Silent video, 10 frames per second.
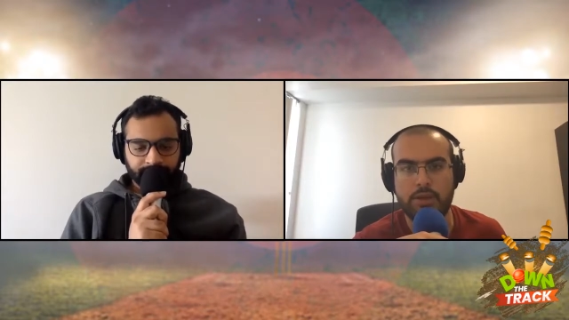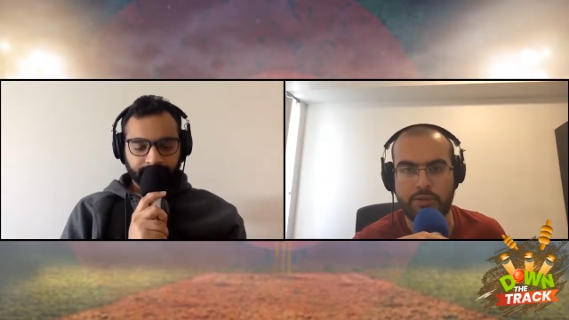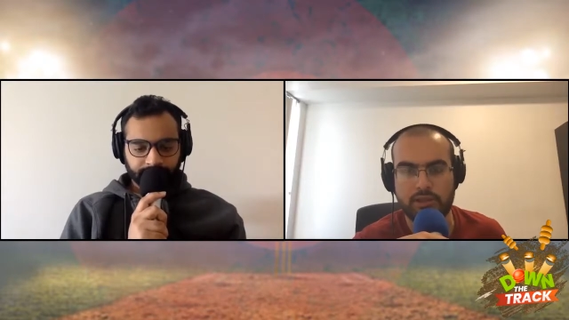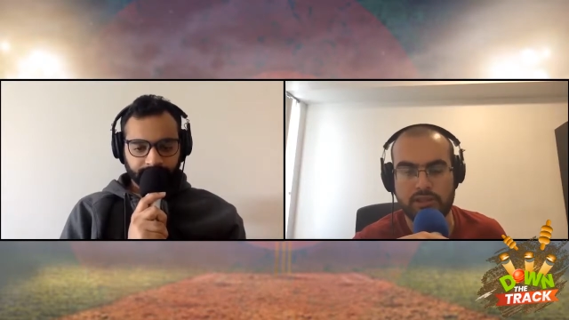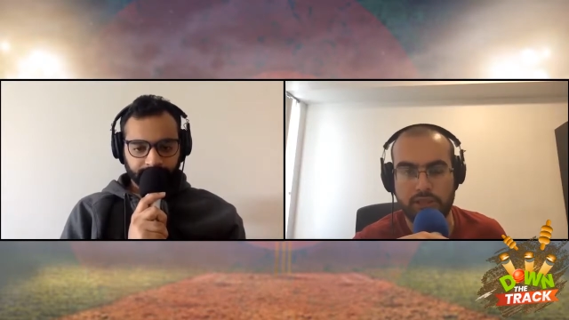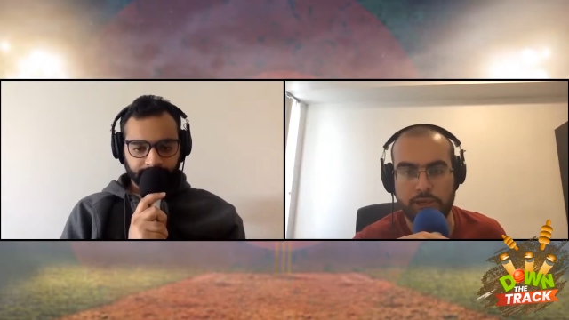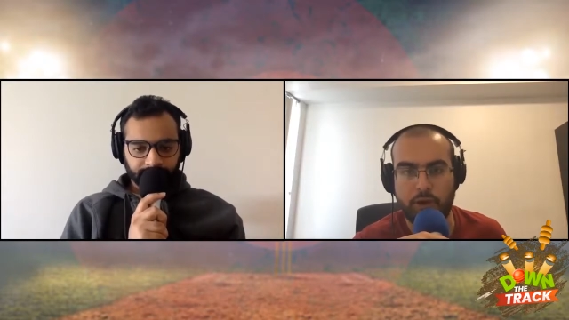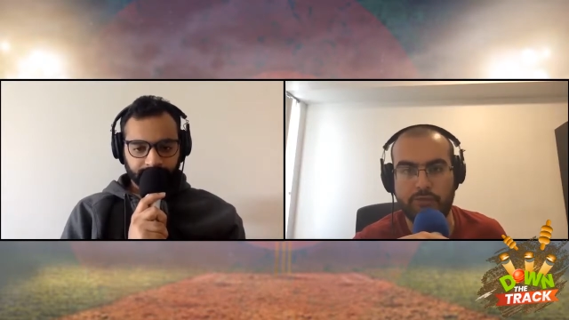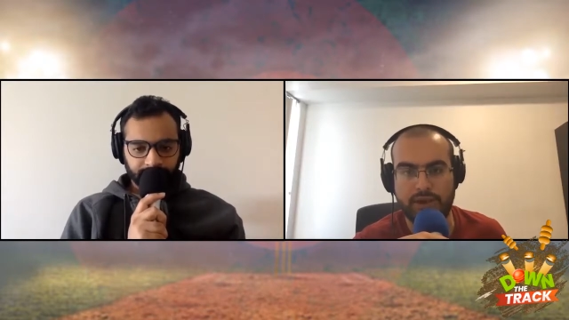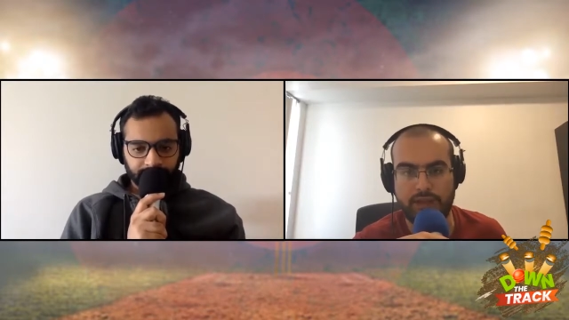Speaker 1: uh, see it
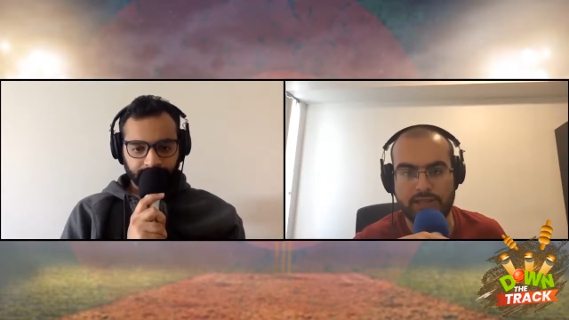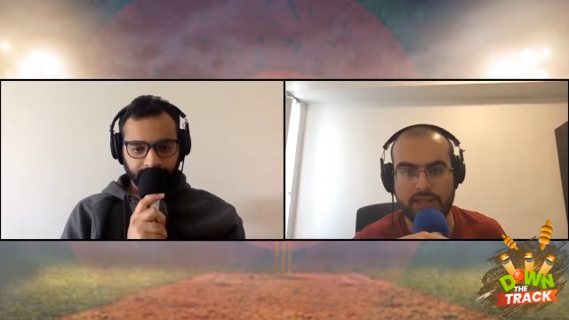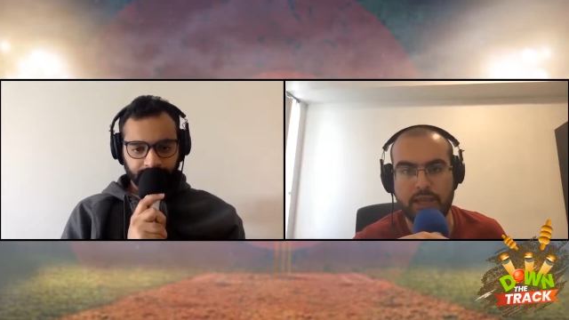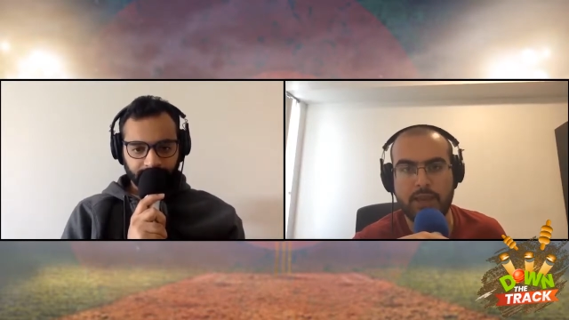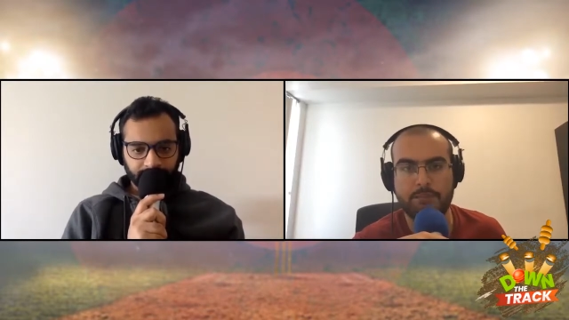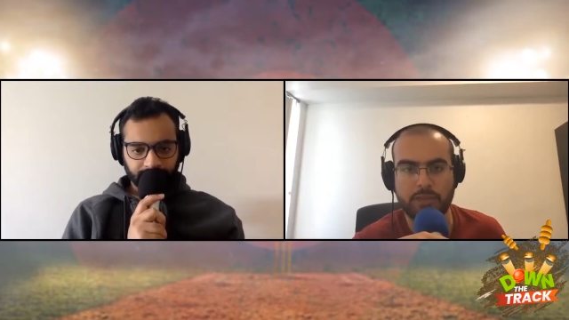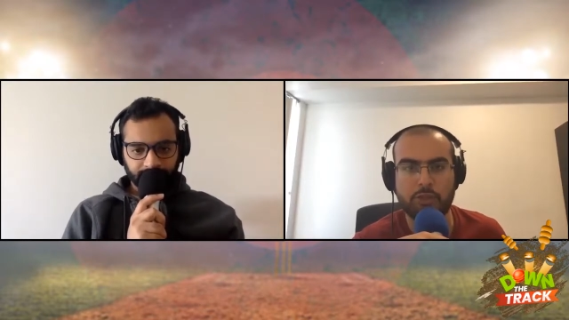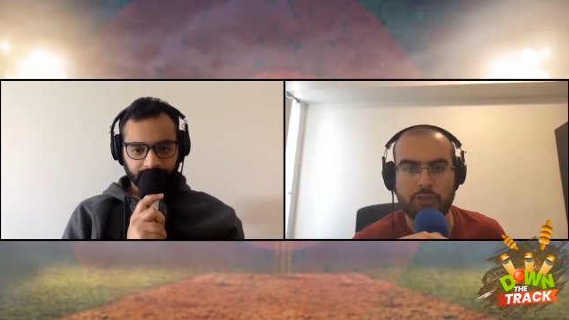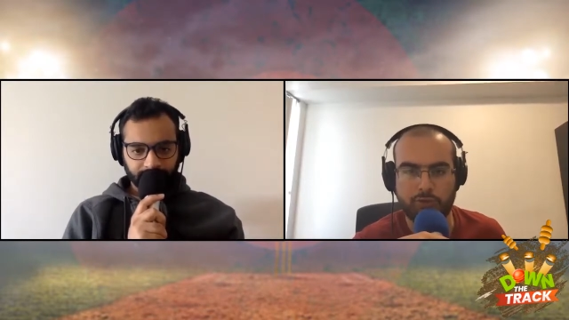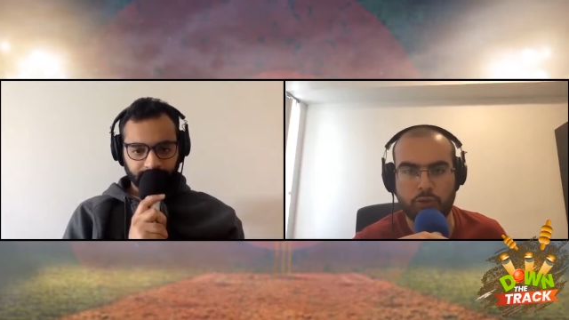off. And I think he
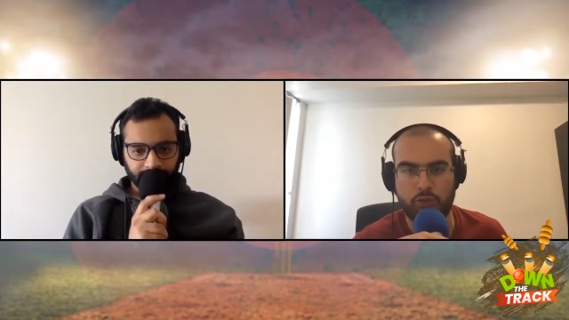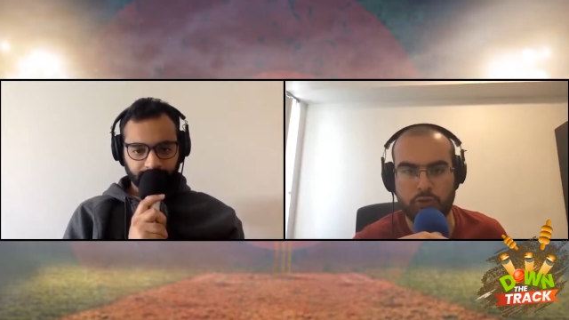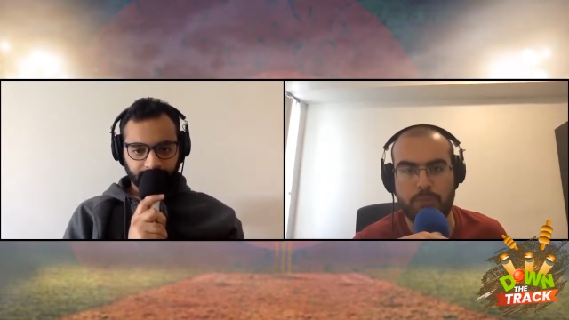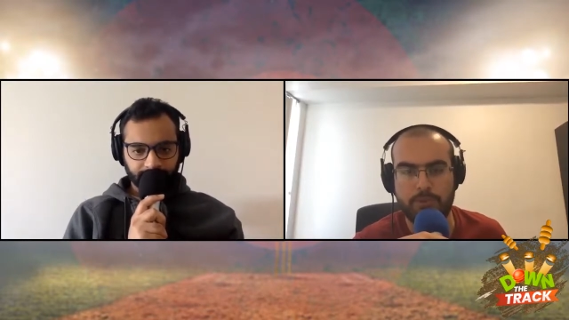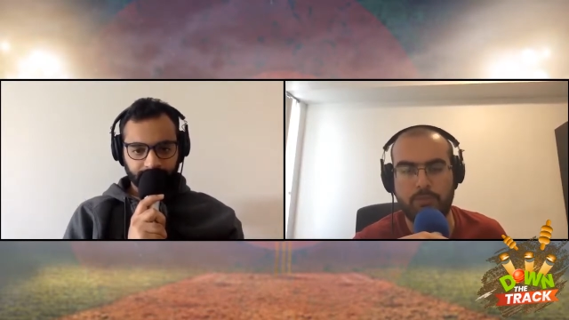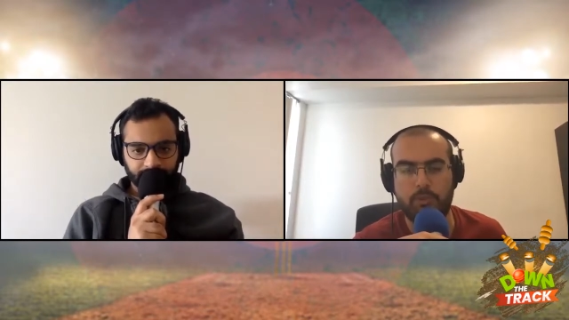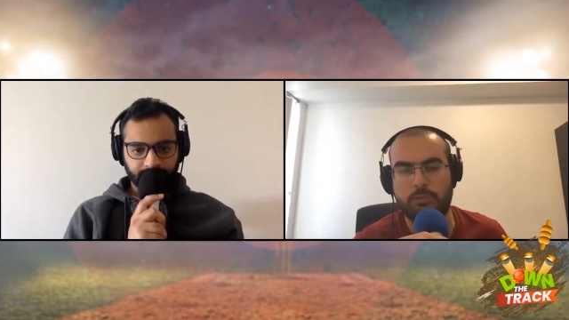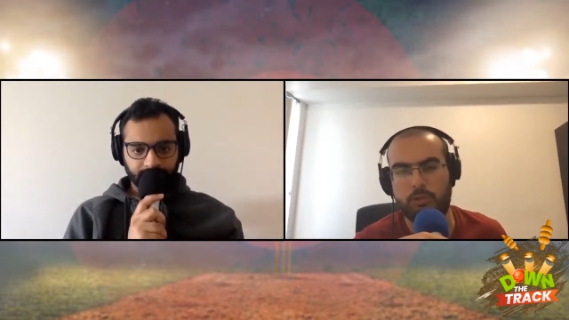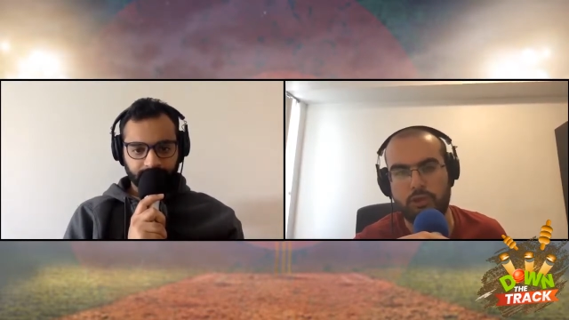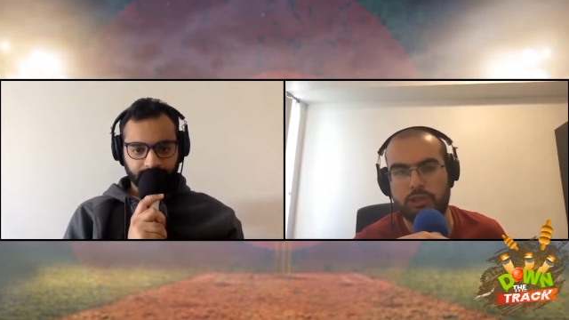should have shown a bit more
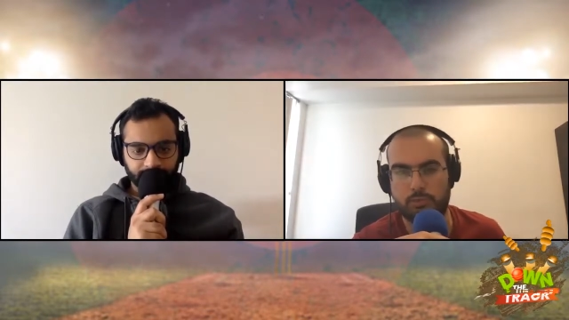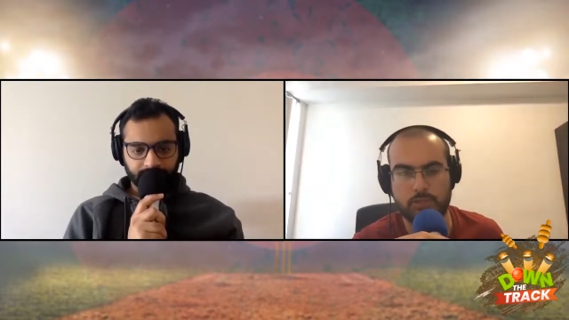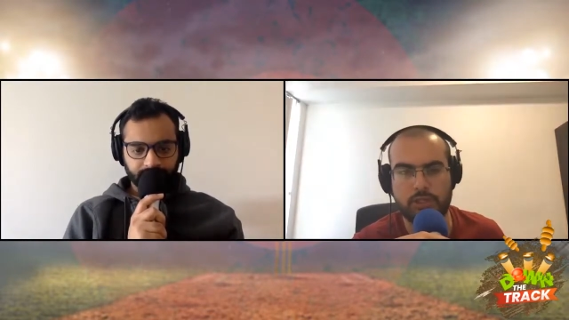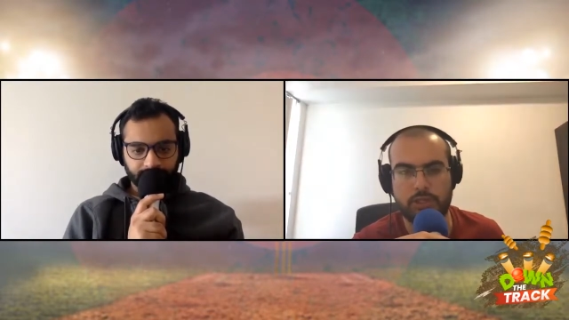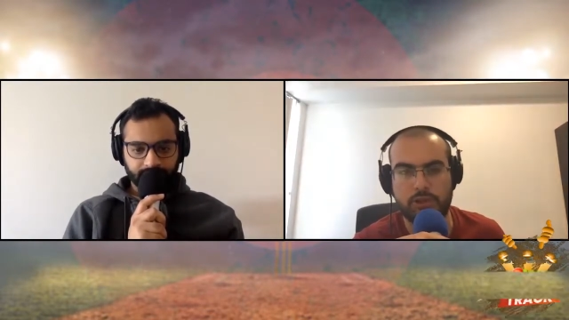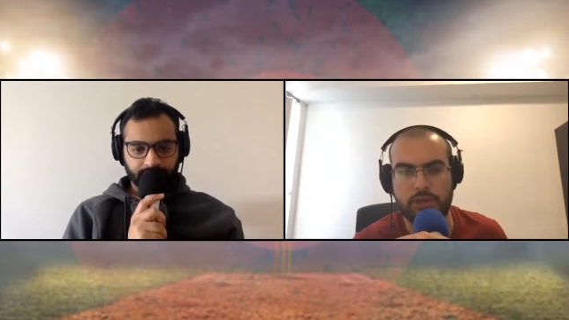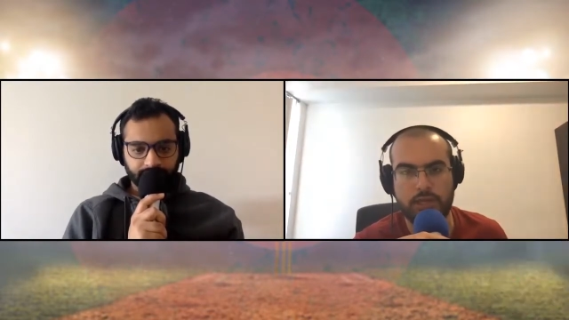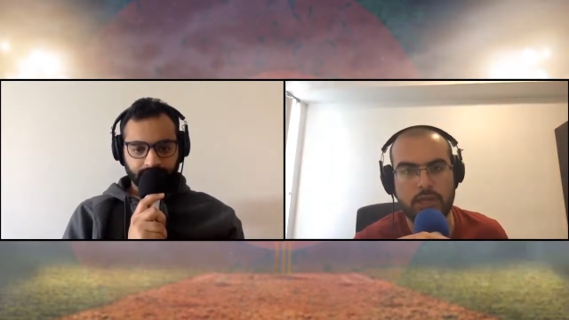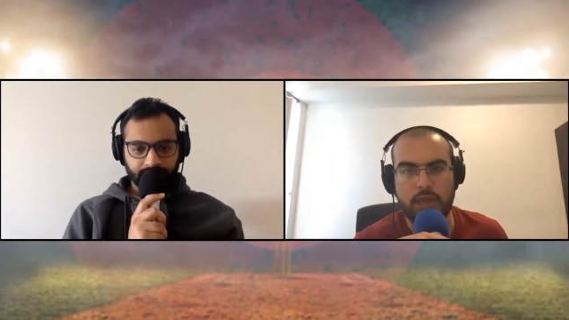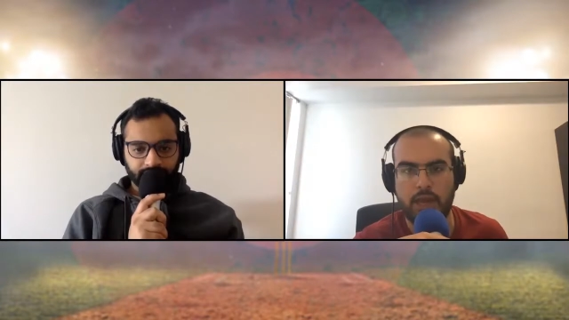maturity, especially today.